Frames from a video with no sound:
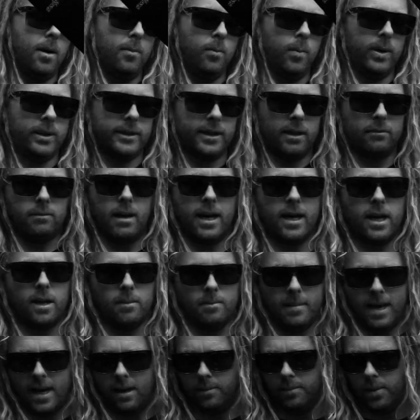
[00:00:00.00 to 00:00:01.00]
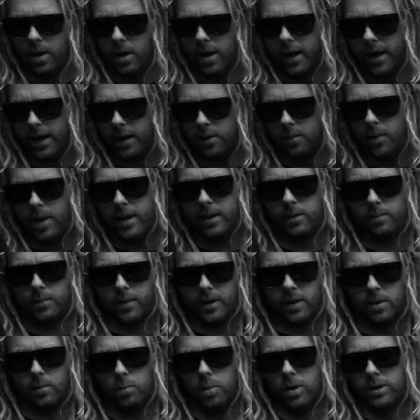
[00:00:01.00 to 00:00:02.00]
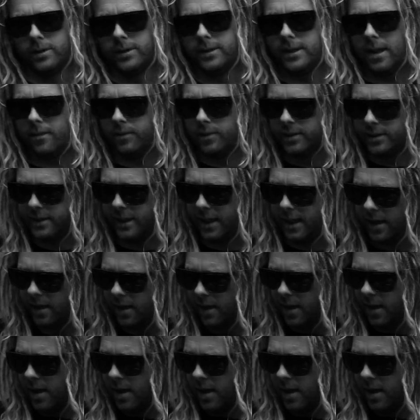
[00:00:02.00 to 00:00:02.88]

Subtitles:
which they recommend buying it with the 170.